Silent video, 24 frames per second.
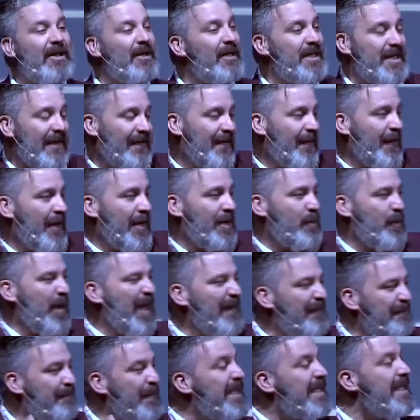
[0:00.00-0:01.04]
that are different.
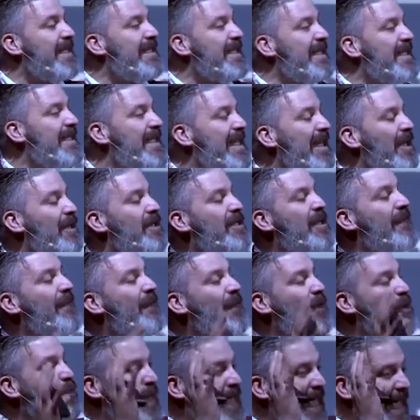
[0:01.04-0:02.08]
We have businesses that are
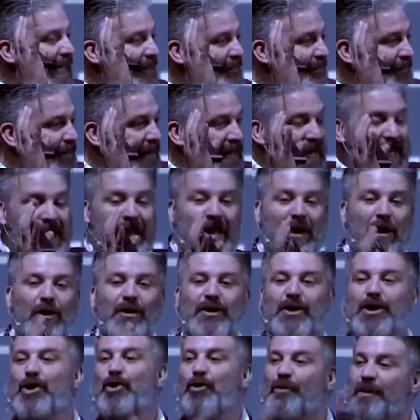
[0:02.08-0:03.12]
different. We have
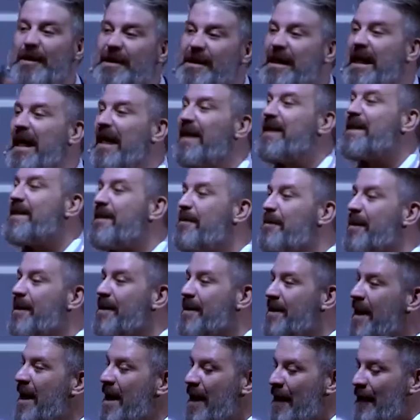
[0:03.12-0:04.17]
consumers,
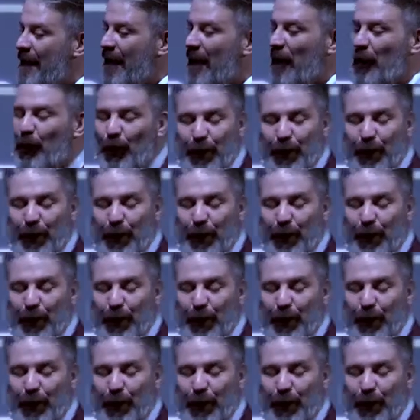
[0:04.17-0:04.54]
customers that